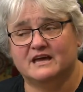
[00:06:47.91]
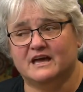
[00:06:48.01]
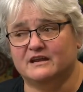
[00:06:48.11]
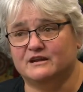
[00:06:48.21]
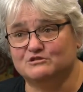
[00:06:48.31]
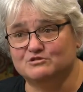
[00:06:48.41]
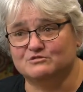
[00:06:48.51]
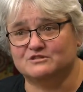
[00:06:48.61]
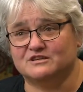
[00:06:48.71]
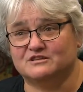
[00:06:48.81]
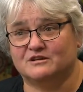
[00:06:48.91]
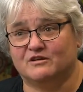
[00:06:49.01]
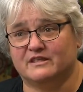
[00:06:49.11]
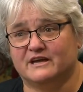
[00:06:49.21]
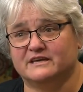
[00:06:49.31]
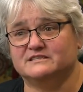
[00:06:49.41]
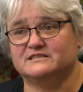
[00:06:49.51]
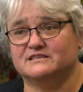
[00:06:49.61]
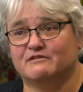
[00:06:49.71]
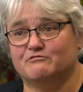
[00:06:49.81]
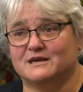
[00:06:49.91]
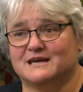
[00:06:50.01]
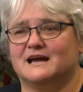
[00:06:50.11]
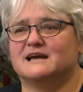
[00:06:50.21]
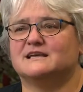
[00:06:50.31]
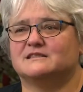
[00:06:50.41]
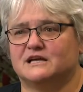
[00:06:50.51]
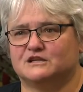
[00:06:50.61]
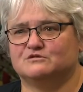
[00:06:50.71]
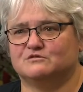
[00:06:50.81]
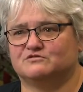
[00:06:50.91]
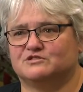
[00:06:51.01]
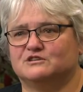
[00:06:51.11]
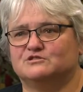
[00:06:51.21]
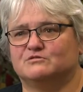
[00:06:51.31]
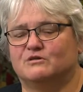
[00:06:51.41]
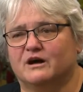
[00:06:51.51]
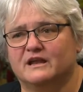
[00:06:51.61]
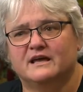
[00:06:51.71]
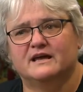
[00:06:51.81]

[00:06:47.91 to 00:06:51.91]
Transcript: And in a jurisdiction like the ACT, if we can't get that sort of structure right,